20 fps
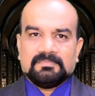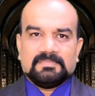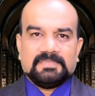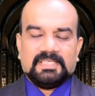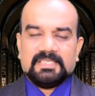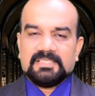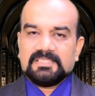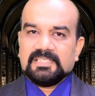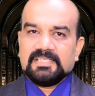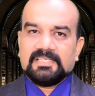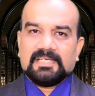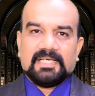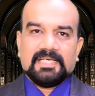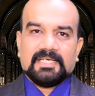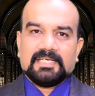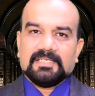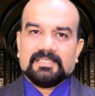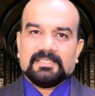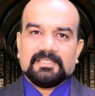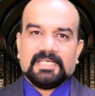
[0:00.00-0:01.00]
He said
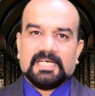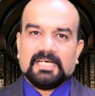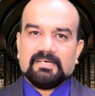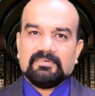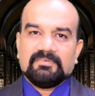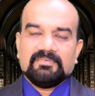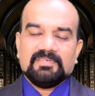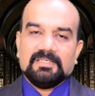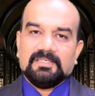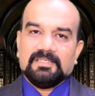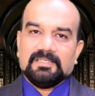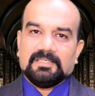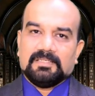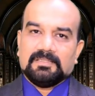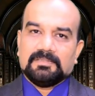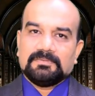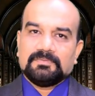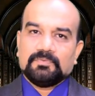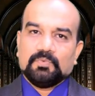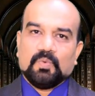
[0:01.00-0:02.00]
yeah, we
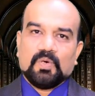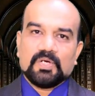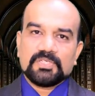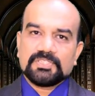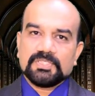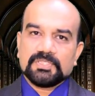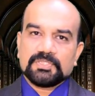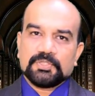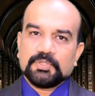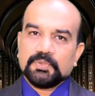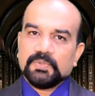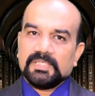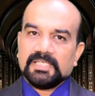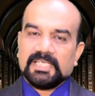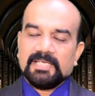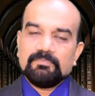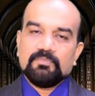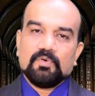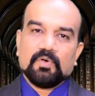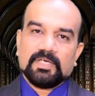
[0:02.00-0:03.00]
will wash the shoe and
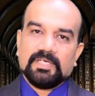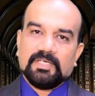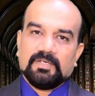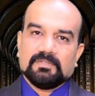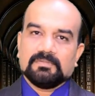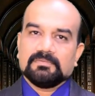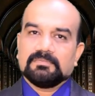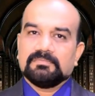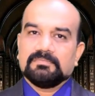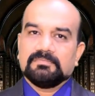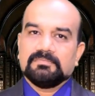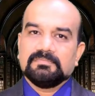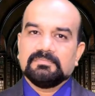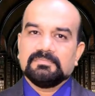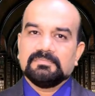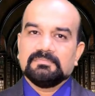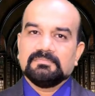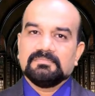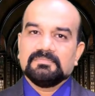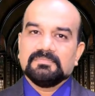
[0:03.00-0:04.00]
keep walking on.
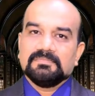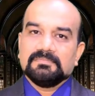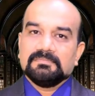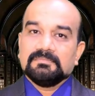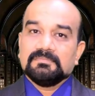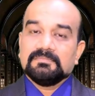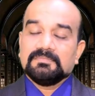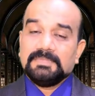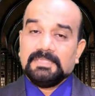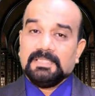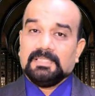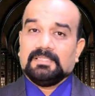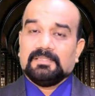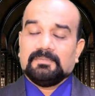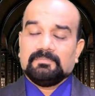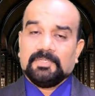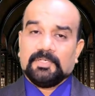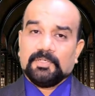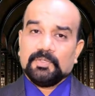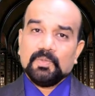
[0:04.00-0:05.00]
Yeah,
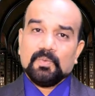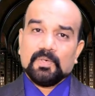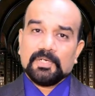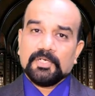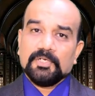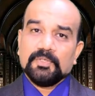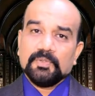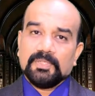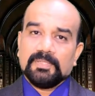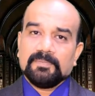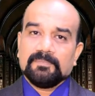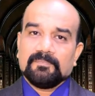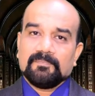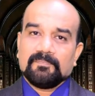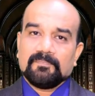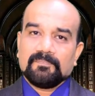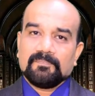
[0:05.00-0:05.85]
but you know what you're doing?